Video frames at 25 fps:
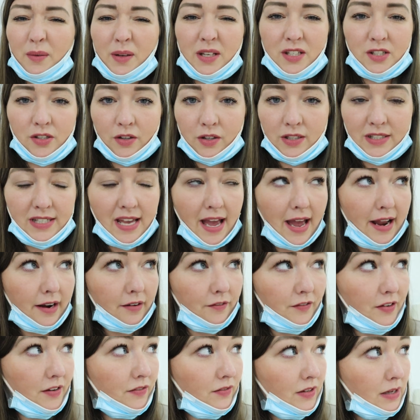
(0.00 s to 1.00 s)
only took
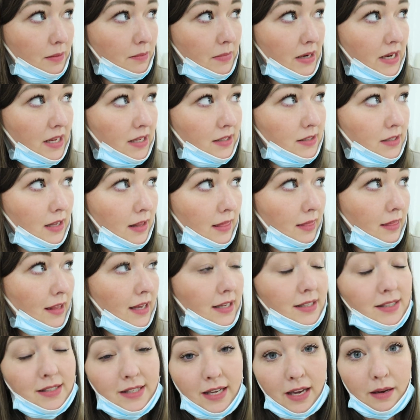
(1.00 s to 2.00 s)
10-15 minutes
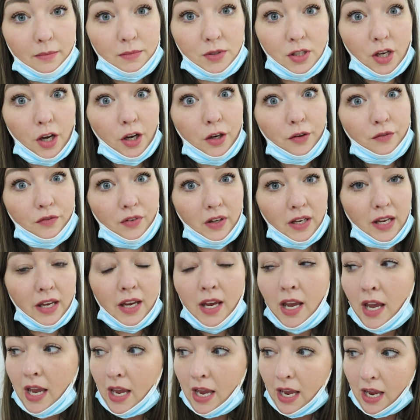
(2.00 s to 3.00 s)
last time, so hopefully
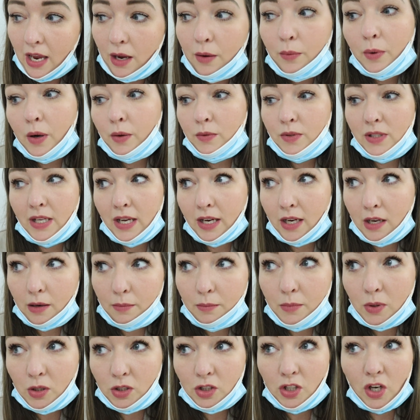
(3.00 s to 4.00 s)
it won't
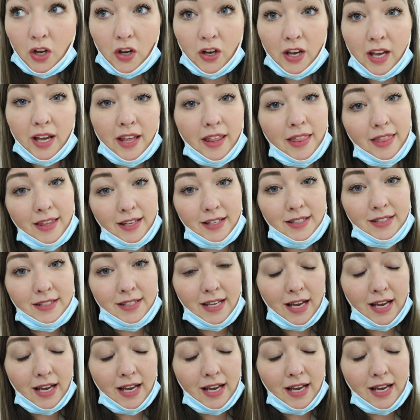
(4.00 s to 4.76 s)
take much longer this